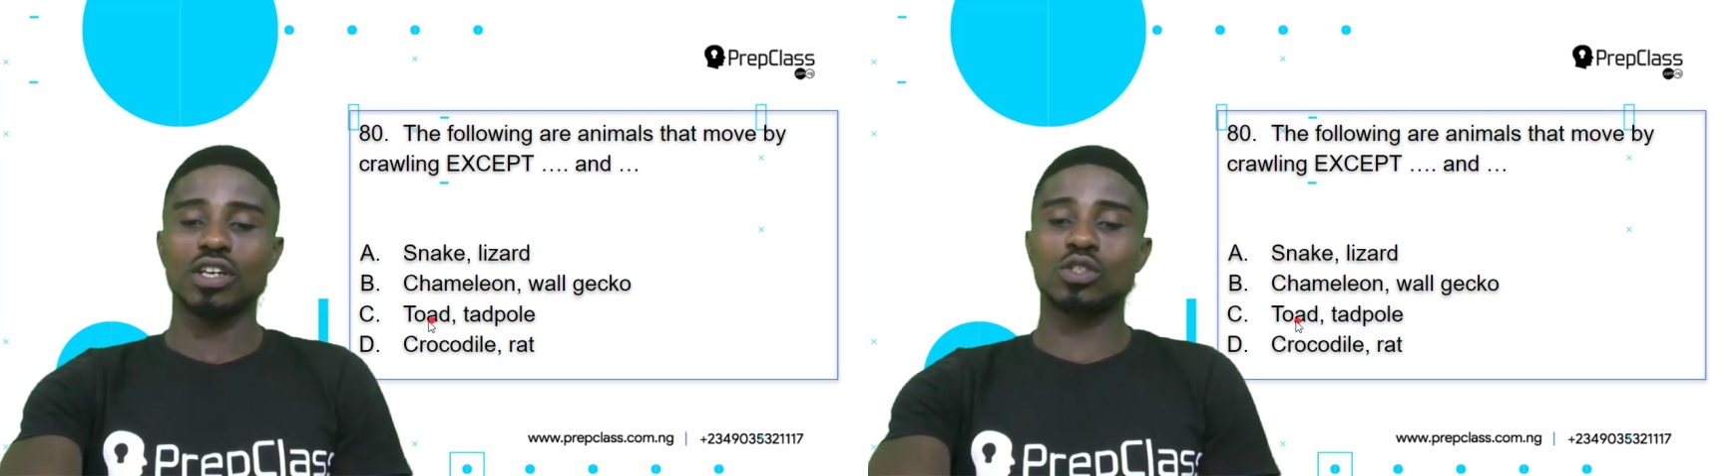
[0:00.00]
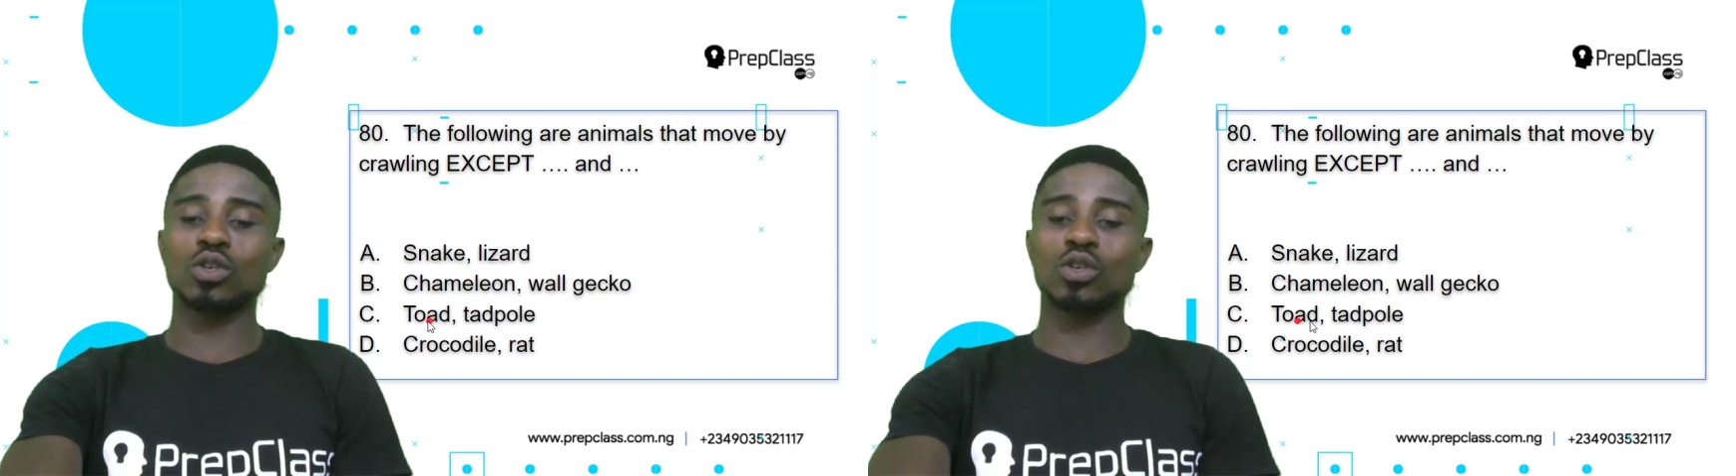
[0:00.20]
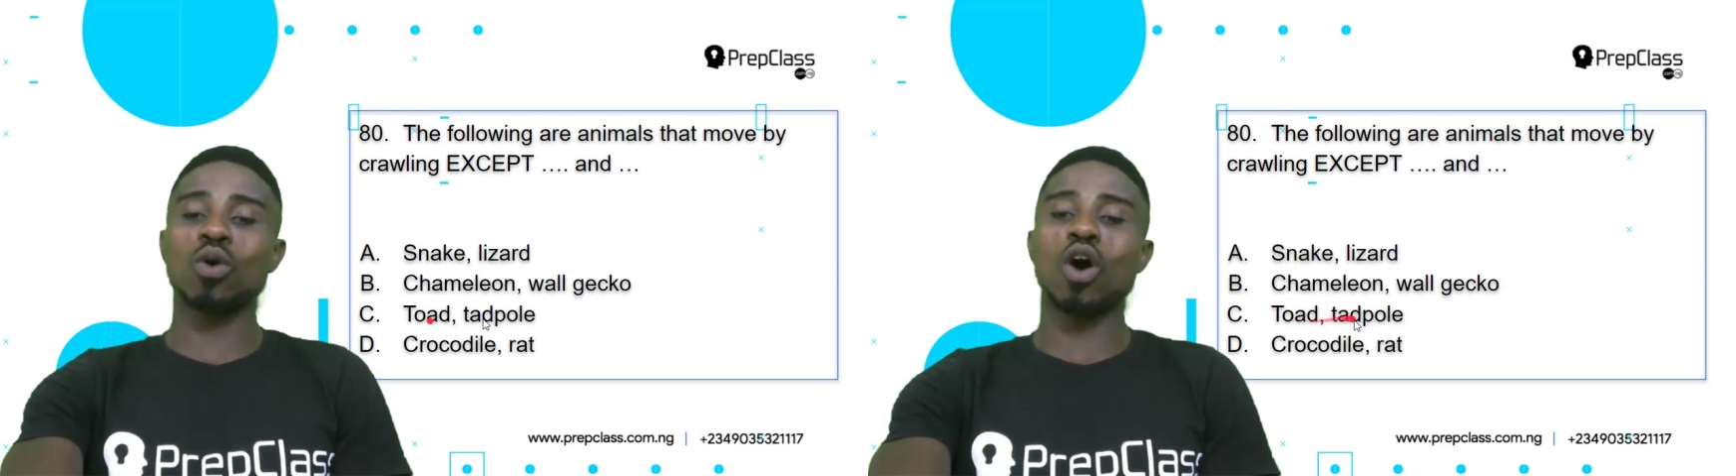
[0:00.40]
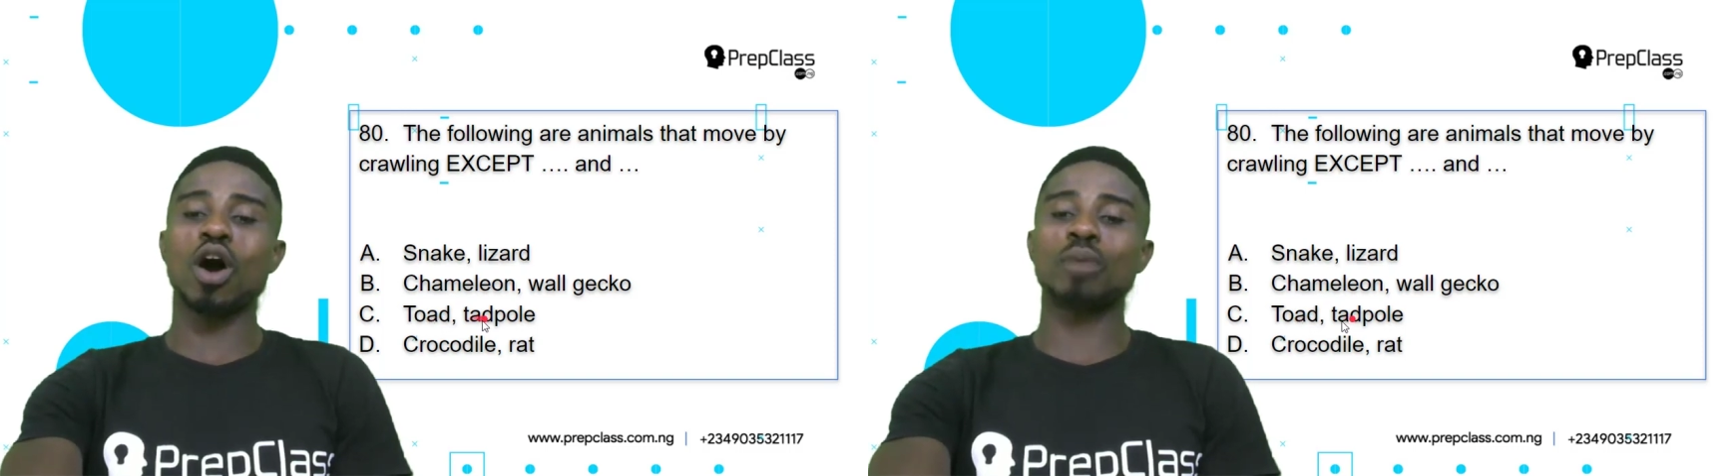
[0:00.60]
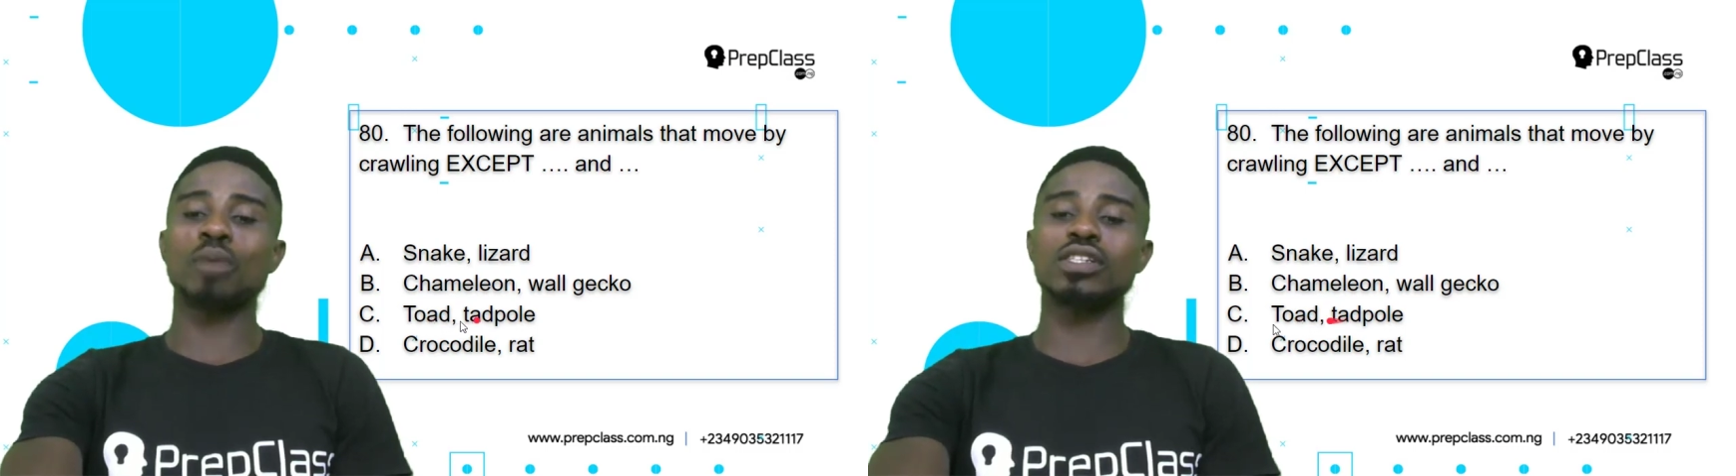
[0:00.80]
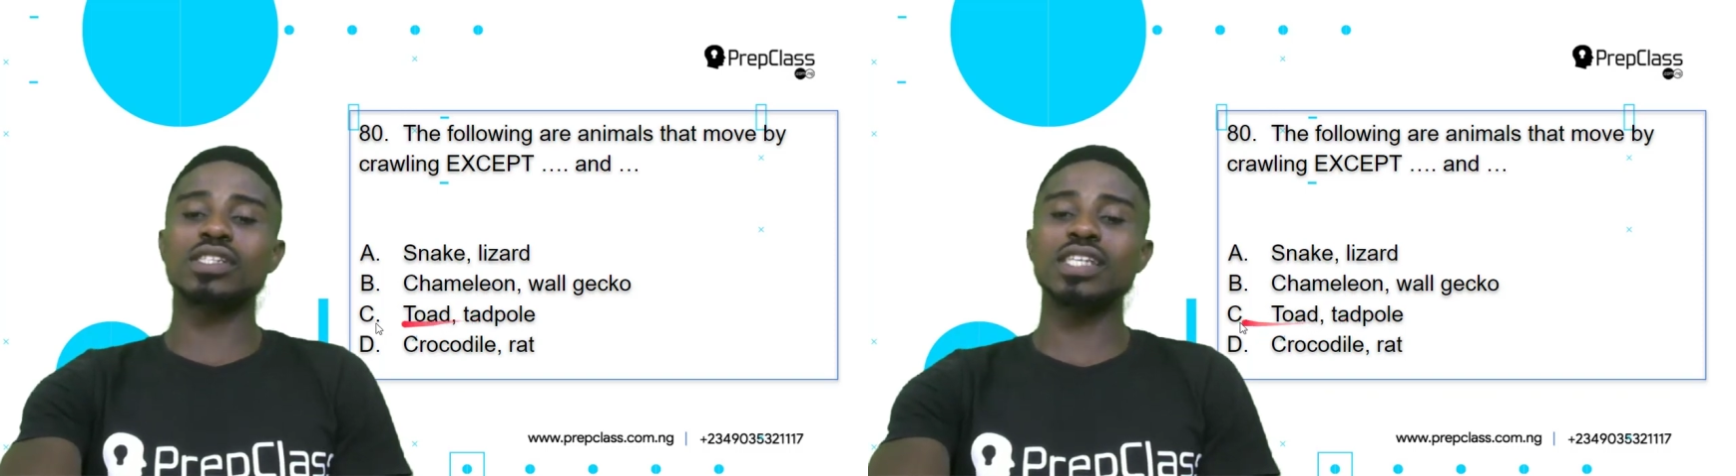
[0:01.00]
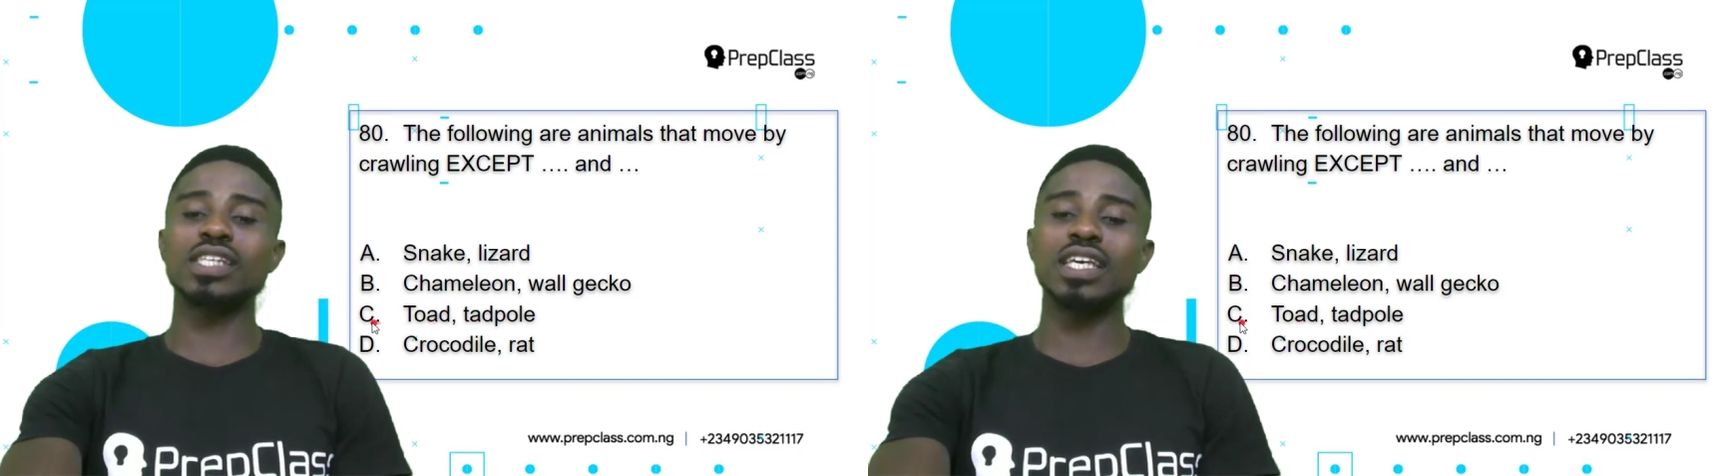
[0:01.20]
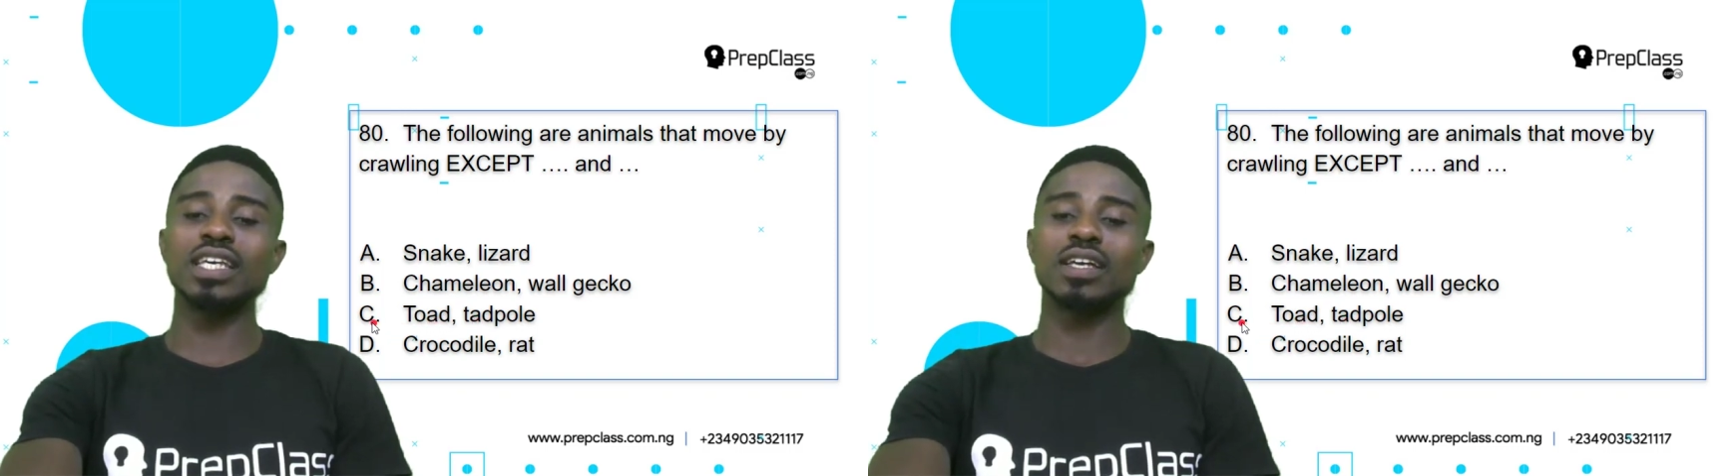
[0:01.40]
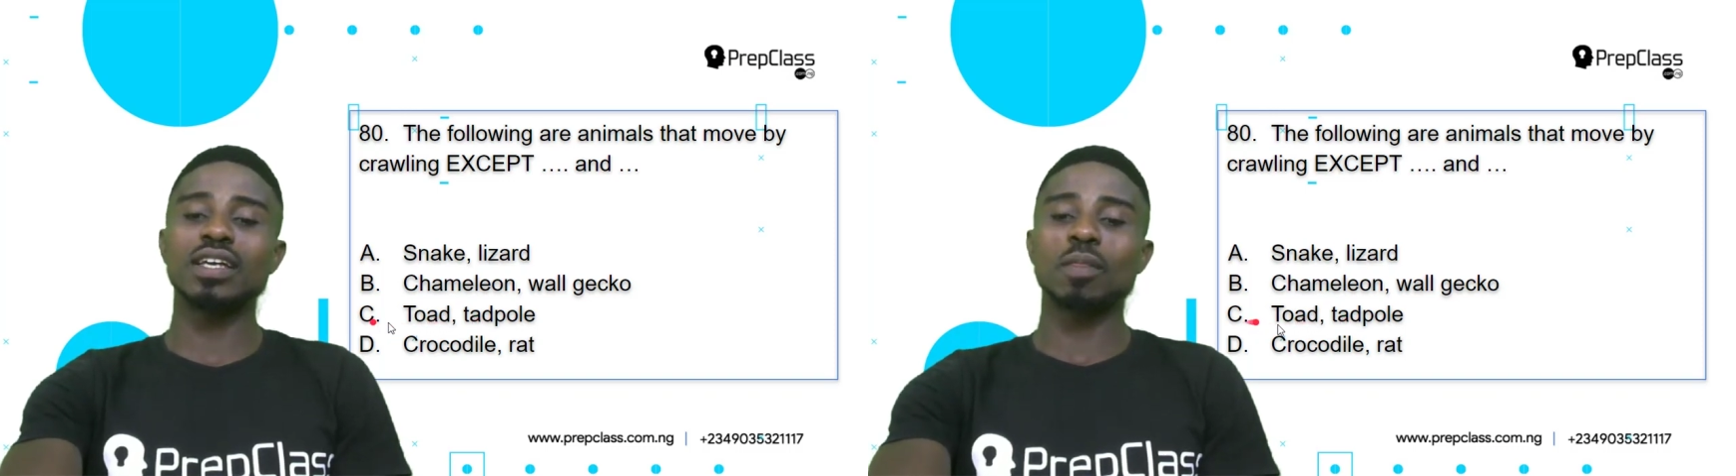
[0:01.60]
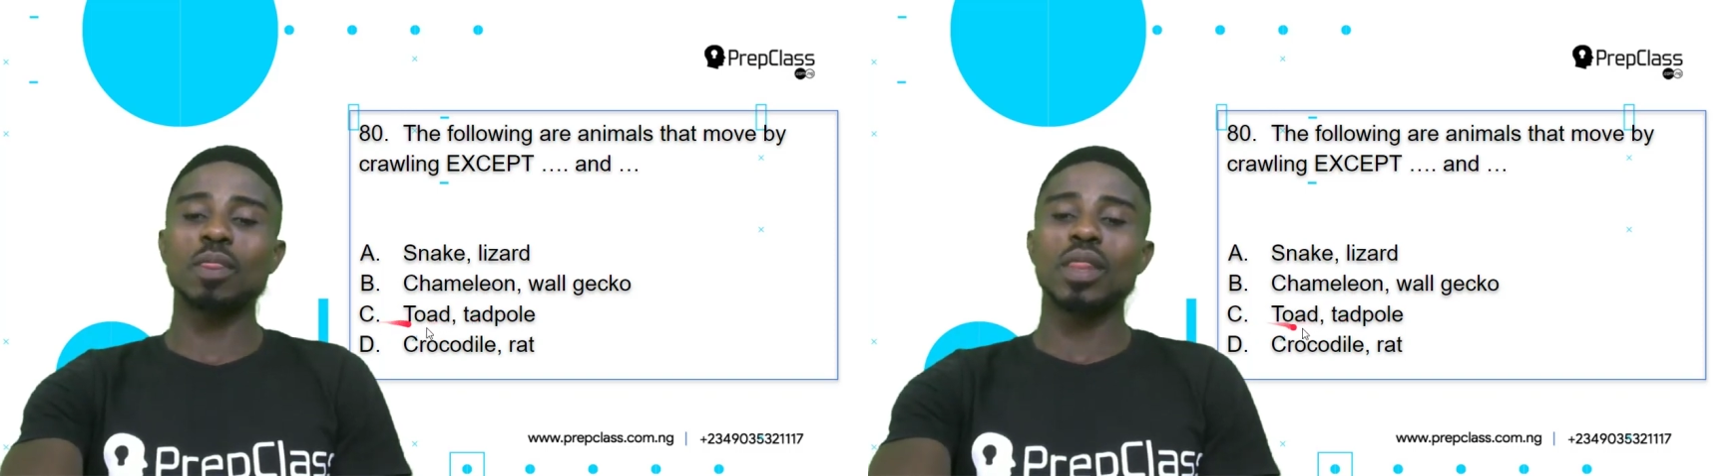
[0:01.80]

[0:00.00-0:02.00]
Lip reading: So option C,